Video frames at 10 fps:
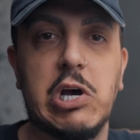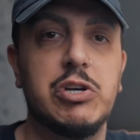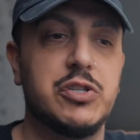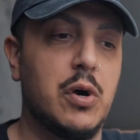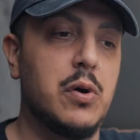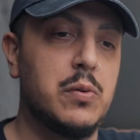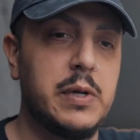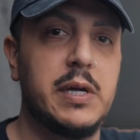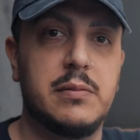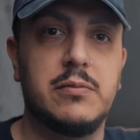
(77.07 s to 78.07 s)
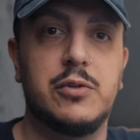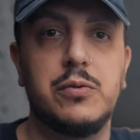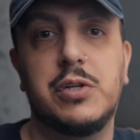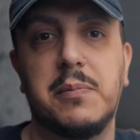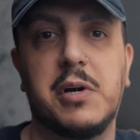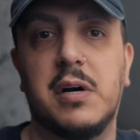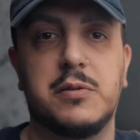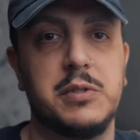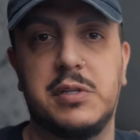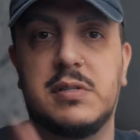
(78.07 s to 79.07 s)
So we do jump cuts.
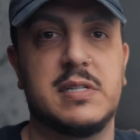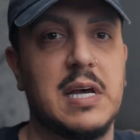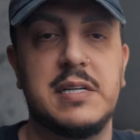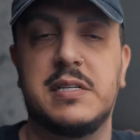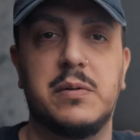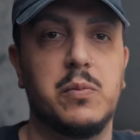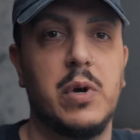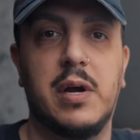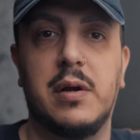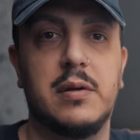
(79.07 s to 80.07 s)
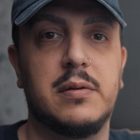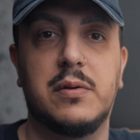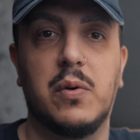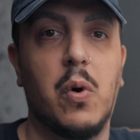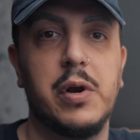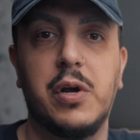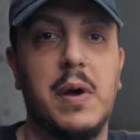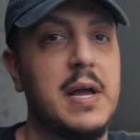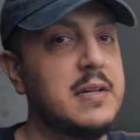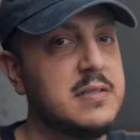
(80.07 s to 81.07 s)
We just slice it where the audio
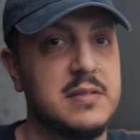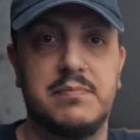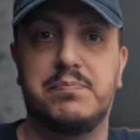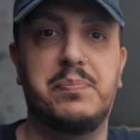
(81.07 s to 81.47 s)
ends and